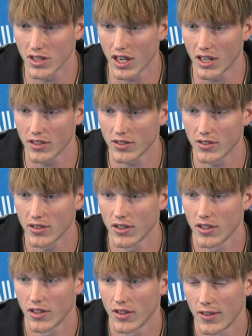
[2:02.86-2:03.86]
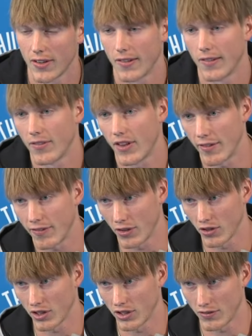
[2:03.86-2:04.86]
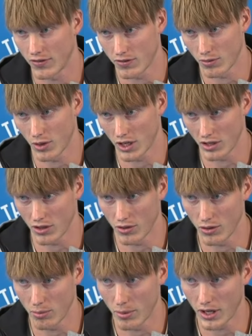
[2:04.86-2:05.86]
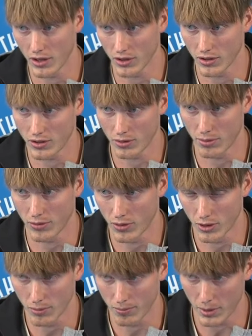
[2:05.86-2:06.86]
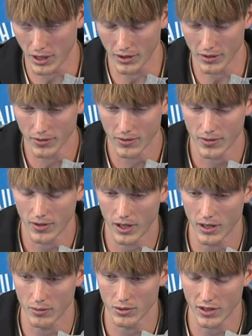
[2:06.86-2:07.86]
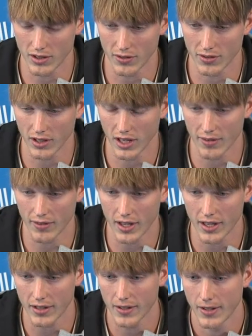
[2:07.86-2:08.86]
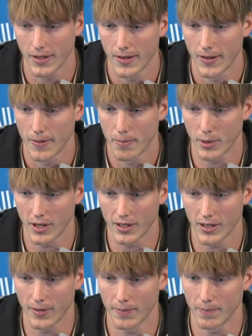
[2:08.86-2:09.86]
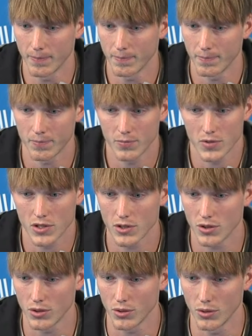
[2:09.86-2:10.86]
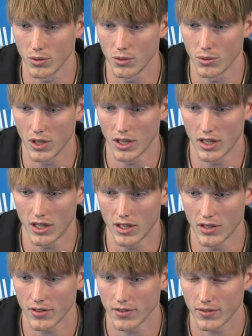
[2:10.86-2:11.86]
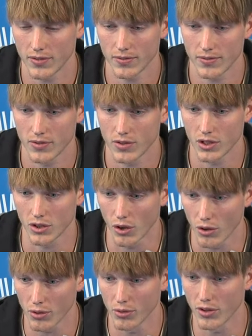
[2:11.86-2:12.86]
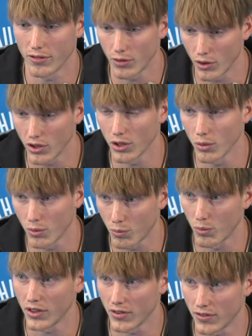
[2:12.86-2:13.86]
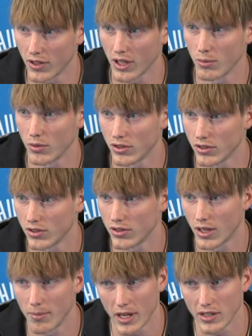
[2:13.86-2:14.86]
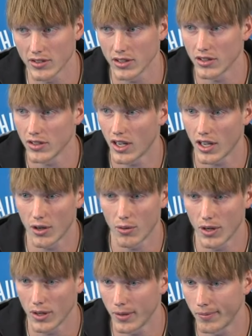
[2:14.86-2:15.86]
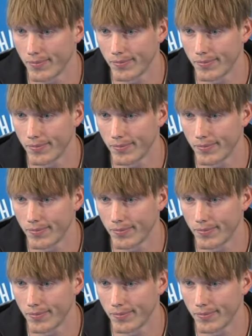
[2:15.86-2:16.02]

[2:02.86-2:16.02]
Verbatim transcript: that that feeling of wanting to do better, to perform better. Um, so I definitely have that. But um, to uh, to go through a full year with the team was amazing. I don't want to